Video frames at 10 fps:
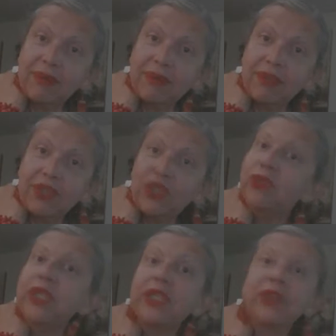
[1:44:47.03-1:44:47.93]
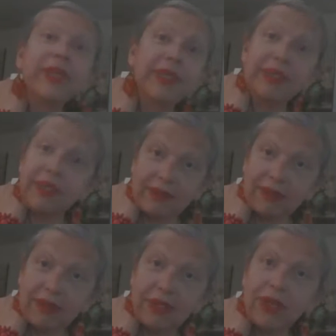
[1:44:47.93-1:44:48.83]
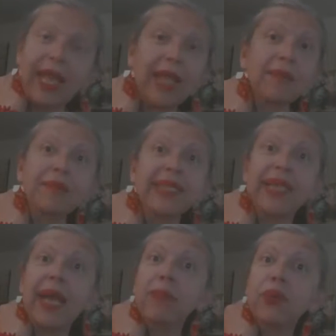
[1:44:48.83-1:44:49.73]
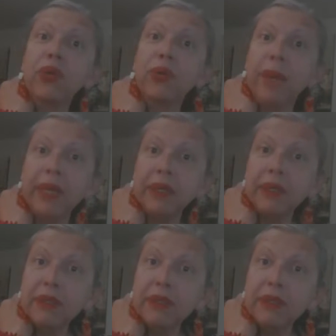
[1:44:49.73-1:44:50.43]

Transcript: Just retweet, you know, like Madame Bookman,